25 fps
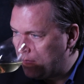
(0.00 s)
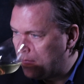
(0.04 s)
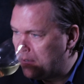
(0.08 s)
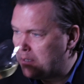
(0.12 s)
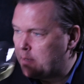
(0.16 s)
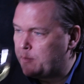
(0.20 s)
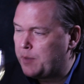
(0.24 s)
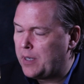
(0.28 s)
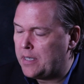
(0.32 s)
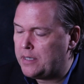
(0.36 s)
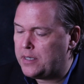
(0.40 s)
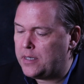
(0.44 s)

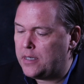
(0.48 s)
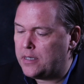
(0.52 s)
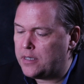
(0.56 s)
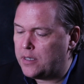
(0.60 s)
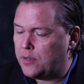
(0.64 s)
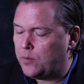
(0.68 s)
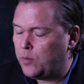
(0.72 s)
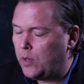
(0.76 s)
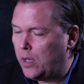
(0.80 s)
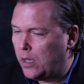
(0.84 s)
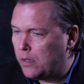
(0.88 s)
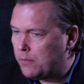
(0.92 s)
spiciness
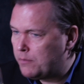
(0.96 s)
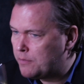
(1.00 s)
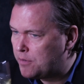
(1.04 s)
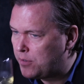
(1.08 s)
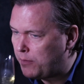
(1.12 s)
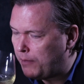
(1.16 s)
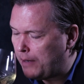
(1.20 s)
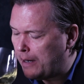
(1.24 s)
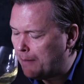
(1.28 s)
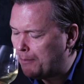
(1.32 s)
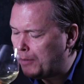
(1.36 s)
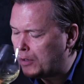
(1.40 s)
as well,
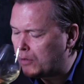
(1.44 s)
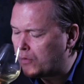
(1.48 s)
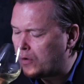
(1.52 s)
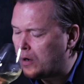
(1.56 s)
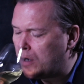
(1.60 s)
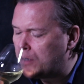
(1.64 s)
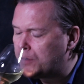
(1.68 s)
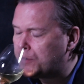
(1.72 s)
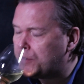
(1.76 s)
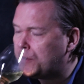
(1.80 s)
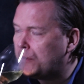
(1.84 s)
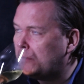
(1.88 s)
some
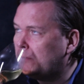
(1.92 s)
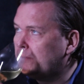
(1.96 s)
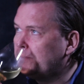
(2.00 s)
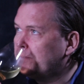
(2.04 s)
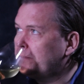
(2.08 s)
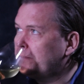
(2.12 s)
lemongrass.